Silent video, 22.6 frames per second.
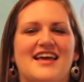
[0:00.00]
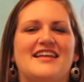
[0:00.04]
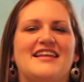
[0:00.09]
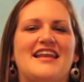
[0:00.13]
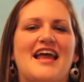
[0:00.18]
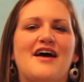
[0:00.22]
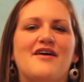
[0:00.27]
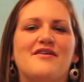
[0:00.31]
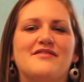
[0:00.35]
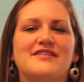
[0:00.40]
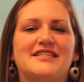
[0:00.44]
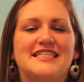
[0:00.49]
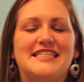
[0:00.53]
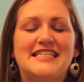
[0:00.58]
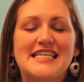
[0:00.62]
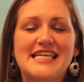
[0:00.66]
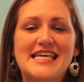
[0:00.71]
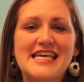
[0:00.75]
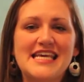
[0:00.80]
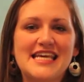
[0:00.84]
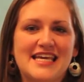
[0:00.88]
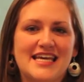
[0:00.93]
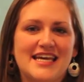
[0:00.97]
Now,
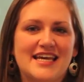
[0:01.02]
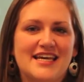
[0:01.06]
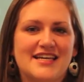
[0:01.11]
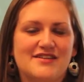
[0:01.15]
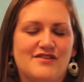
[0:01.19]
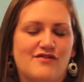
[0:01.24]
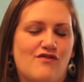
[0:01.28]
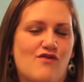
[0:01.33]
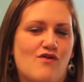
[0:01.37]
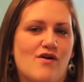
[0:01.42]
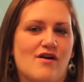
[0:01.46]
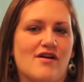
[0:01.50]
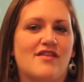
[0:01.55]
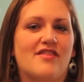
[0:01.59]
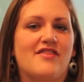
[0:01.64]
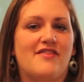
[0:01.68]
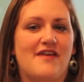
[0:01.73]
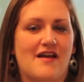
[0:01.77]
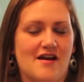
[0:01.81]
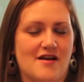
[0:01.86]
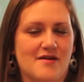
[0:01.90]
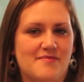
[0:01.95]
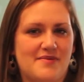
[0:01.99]
T is for
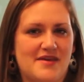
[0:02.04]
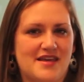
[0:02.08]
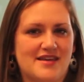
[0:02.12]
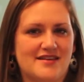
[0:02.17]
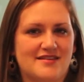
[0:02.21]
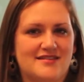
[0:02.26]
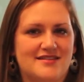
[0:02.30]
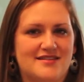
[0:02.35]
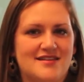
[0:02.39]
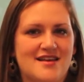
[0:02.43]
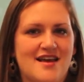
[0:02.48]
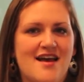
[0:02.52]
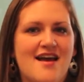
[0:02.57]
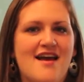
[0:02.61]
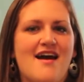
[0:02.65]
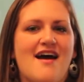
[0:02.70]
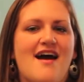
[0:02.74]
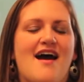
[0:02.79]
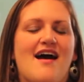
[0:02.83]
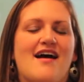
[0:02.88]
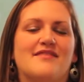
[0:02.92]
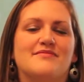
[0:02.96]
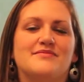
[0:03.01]
therapies.
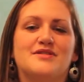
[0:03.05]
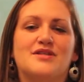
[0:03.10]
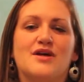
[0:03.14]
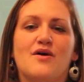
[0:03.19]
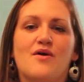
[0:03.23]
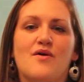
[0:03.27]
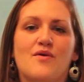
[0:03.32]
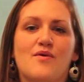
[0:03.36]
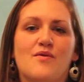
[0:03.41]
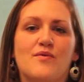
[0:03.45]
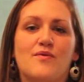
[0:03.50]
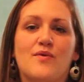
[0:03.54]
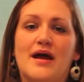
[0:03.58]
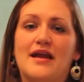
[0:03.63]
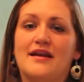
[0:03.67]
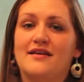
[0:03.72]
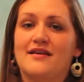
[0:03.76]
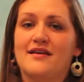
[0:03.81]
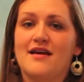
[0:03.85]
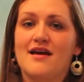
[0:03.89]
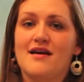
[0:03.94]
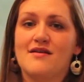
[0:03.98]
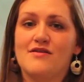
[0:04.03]
So
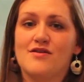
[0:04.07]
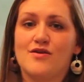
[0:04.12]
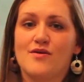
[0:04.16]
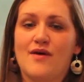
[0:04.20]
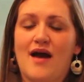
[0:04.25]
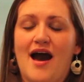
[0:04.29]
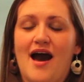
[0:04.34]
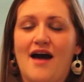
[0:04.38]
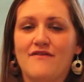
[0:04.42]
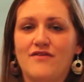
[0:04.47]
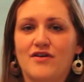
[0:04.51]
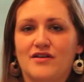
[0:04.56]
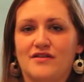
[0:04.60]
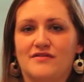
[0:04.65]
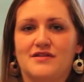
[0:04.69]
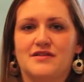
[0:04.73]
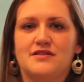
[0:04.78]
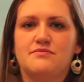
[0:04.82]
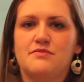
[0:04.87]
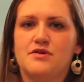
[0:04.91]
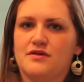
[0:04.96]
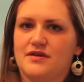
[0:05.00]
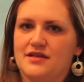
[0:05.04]
when you have all of
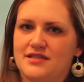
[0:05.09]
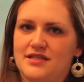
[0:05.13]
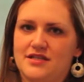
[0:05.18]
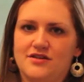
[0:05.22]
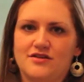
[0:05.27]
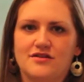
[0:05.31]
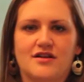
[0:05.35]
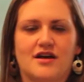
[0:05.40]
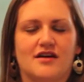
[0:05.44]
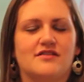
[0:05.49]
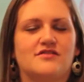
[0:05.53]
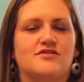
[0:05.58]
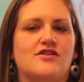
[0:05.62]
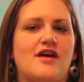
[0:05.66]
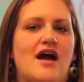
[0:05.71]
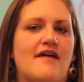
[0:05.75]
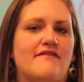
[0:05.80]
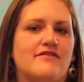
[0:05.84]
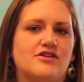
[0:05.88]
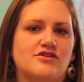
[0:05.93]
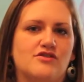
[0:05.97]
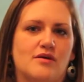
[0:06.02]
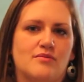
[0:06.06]
this mucus in your lungs, you're
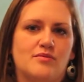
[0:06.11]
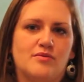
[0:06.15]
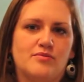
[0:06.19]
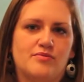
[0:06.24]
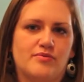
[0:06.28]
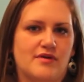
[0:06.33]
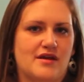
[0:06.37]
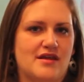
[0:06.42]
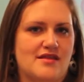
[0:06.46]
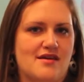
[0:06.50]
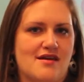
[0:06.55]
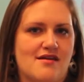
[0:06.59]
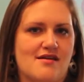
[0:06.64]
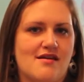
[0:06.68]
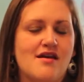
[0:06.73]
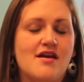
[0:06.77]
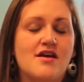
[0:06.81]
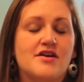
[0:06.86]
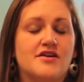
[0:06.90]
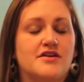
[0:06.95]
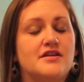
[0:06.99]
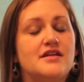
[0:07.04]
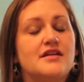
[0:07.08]
having trouble breathing,
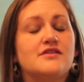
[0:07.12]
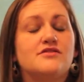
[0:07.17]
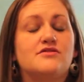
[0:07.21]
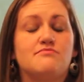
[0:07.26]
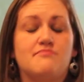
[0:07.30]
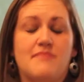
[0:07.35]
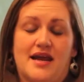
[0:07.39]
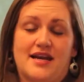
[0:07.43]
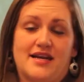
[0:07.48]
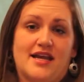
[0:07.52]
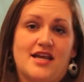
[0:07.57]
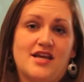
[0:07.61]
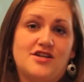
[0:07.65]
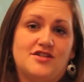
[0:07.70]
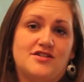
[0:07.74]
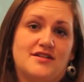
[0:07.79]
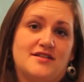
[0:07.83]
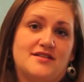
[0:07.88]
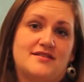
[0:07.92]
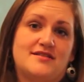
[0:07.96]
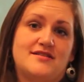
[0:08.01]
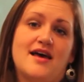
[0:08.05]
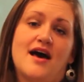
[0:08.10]
you need
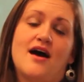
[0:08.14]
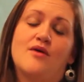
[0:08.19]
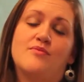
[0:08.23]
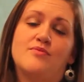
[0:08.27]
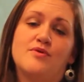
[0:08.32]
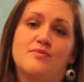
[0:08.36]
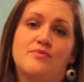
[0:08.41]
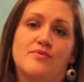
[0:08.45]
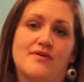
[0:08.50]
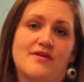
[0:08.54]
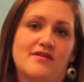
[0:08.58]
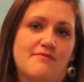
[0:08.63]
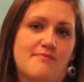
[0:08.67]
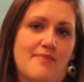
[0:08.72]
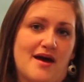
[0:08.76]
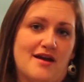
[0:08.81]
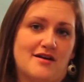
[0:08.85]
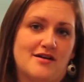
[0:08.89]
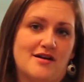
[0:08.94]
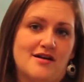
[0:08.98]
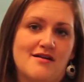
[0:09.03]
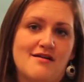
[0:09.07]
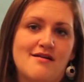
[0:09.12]
medications to help you breathe
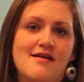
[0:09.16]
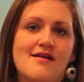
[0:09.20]
better.